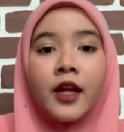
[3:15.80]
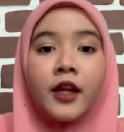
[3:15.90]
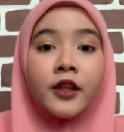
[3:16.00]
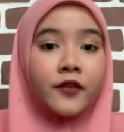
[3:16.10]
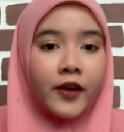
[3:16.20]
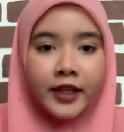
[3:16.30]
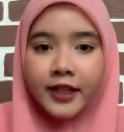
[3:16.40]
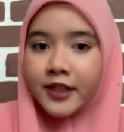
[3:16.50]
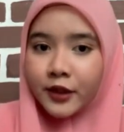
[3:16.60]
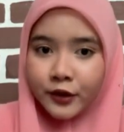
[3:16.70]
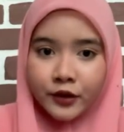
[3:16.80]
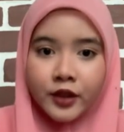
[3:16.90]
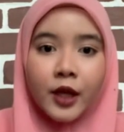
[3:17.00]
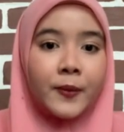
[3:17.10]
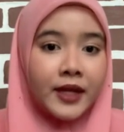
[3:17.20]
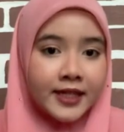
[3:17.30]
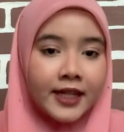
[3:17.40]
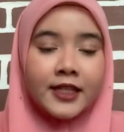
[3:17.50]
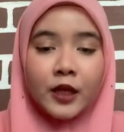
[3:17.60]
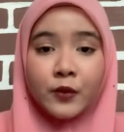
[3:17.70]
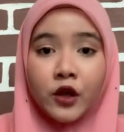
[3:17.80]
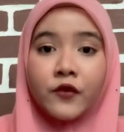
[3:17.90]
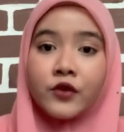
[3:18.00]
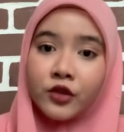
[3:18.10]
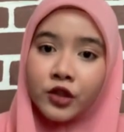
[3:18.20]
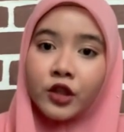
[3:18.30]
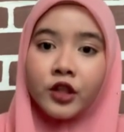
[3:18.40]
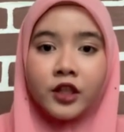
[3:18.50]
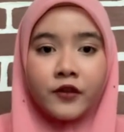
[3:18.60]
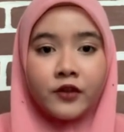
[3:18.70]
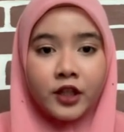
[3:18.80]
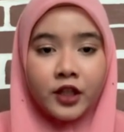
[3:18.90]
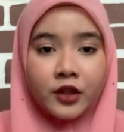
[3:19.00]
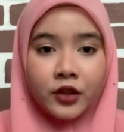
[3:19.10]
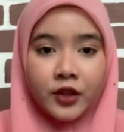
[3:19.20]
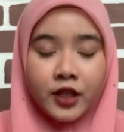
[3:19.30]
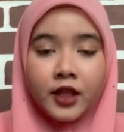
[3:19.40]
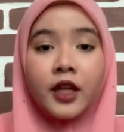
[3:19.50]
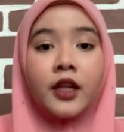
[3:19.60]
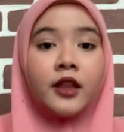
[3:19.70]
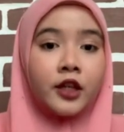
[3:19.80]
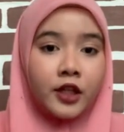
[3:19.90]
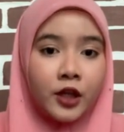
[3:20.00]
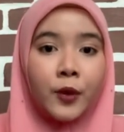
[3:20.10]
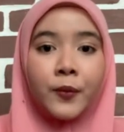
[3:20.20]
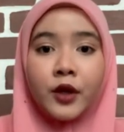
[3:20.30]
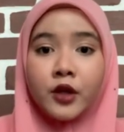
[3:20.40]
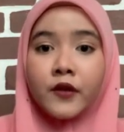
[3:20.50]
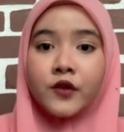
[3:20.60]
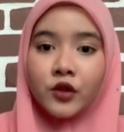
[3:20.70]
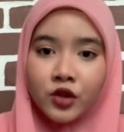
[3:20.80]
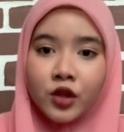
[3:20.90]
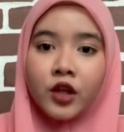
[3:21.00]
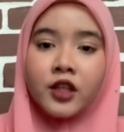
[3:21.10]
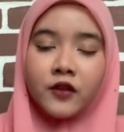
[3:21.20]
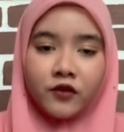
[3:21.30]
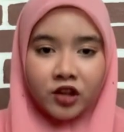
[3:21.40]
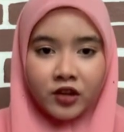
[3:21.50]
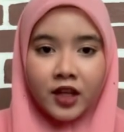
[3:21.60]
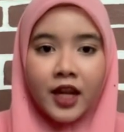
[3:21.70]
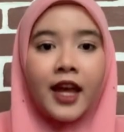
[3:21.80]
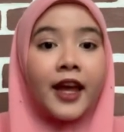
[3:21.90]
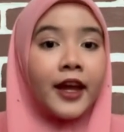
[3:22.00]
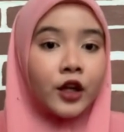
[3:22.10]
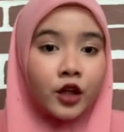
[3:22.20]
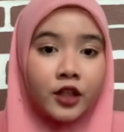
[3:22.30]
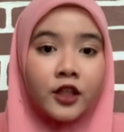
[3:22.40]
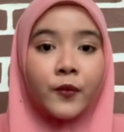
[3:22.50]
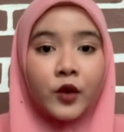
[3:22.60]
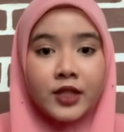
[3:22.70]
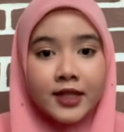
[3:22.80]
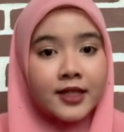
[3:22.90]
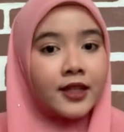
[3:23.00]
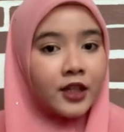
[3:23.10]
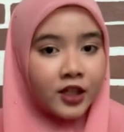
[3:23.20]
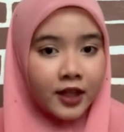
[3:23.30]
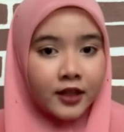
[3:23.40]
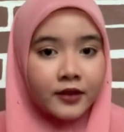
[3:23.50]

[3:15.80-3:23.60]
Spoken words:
The findings include basic assumption of social cognitive learning theory, learning components of social cognitive theory, and cognitive process in learning.